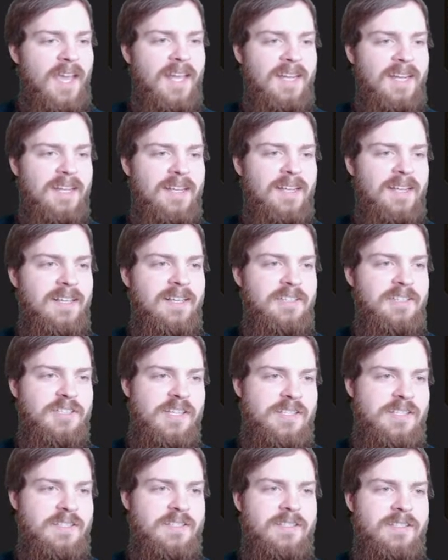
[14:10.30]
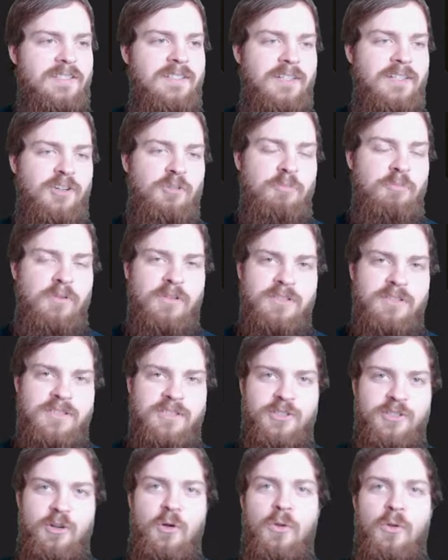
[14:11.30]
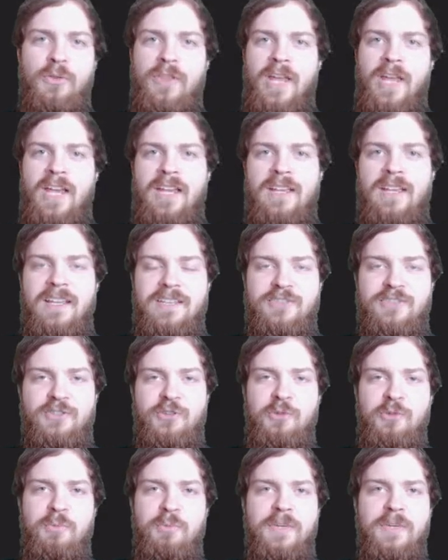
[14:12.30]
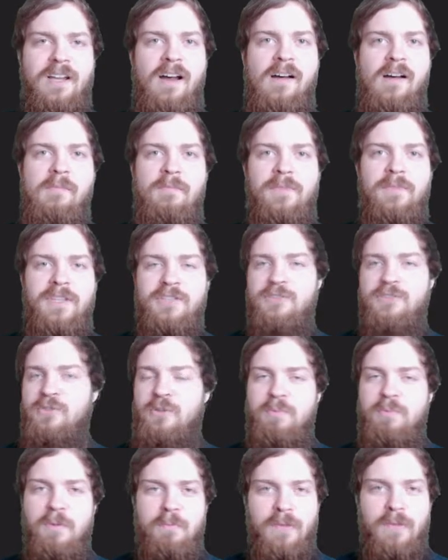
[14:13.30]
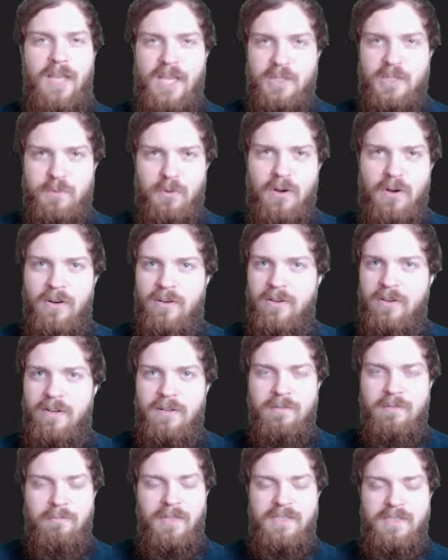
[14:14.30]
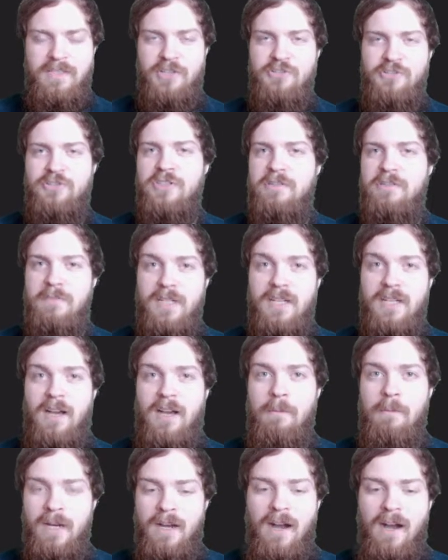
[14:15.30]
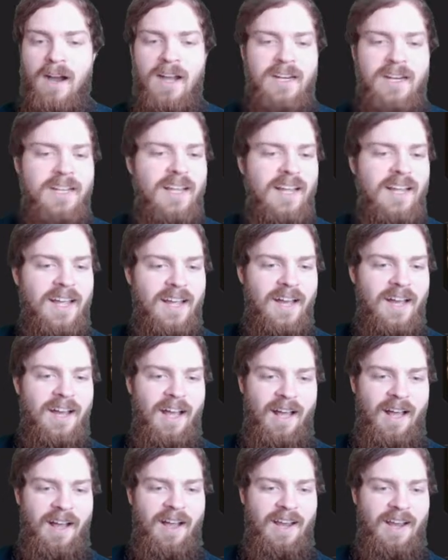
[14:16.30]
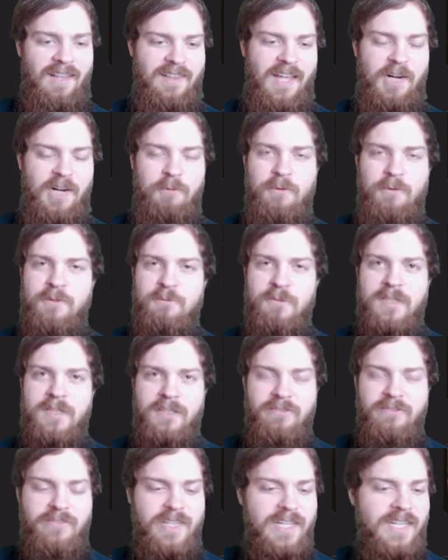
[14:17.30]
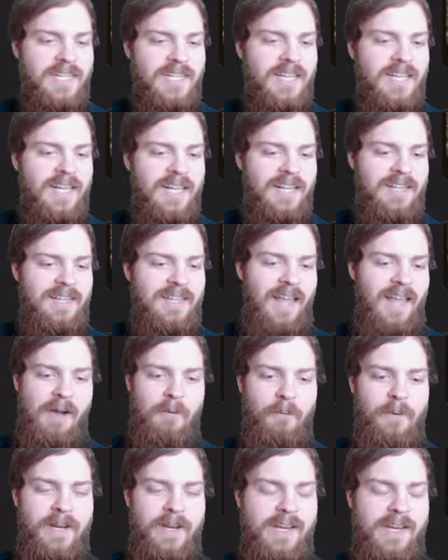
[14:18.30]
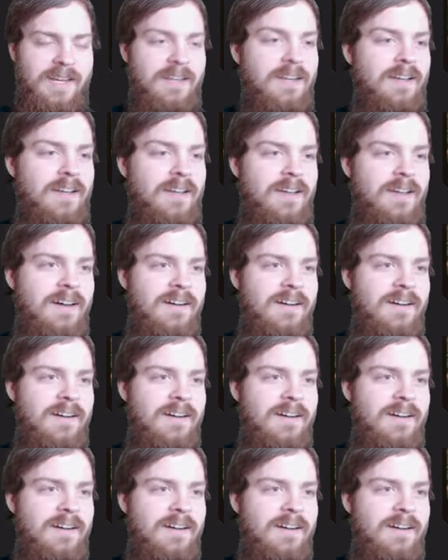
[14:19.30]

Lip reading: And since Nicol Bolas' whole thing is to become this super planeswalker and essentially become a god, I thought it was really fitting that we